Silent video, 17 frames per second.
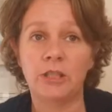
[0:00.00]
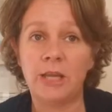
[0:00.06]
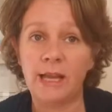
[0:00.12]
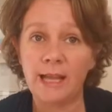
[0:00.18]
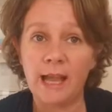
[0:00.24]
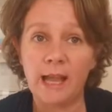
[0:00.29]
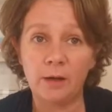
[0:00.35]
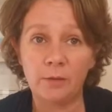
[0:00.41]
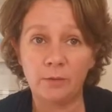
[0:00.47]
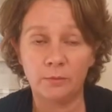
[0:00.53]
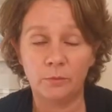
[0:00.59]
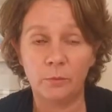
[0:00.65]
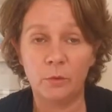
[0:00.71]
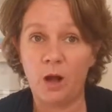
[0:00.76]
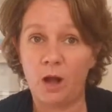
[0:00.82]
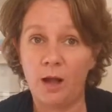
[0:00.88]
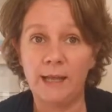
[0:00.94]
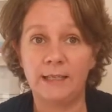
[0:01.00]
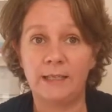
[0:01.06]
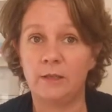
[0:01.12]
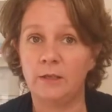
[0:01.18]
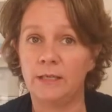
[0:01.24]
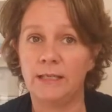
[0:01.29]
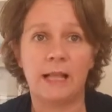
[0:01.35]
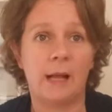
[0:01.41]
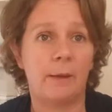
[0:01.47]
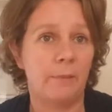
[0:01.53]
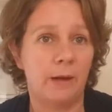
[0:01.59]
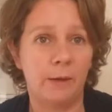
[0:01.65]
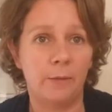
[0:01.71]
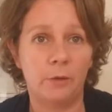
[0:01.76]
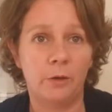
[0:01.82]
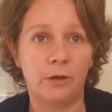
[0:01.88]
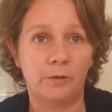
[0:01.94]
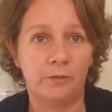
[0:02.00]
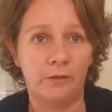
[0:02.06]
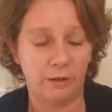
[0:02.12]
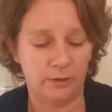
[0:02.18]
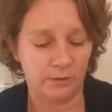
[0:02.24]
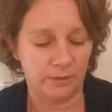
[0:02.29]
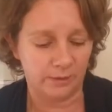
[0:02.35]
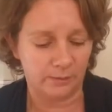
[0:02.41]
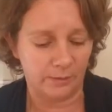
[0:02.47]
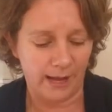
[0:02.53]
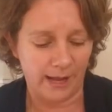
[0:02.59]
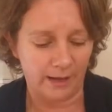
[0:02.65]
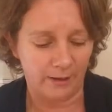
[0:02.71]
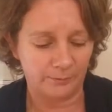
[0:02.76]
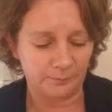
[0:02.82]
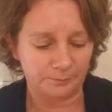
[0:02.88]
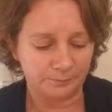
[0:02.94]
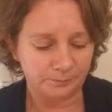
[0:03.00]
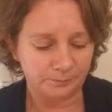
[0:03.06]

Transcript: Check out what I do, because that might work for you as well.